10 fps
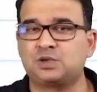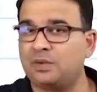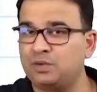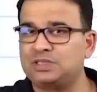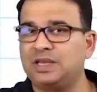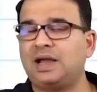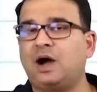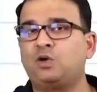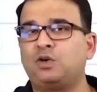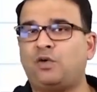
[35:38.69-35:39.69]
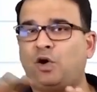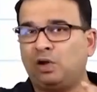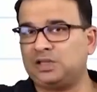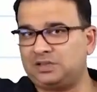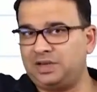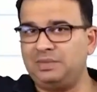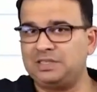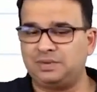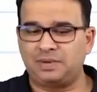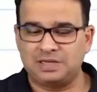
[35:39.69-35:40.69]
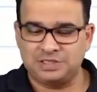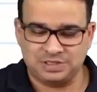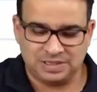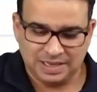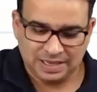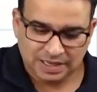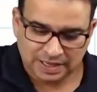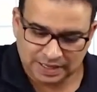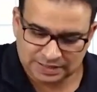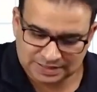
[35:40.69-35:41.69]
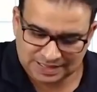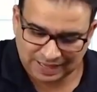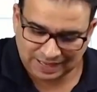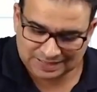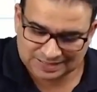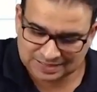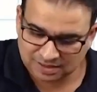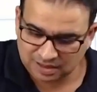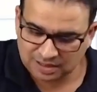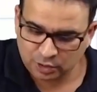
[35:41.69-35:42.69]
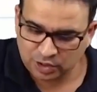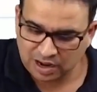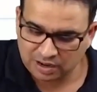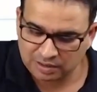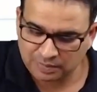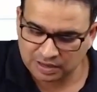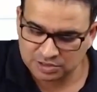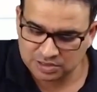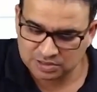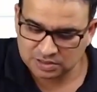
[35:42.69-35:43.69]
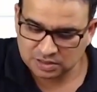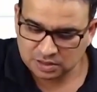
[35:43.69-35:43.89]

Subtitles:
So I would say out of all the three major branches, it's the external carotid artery branches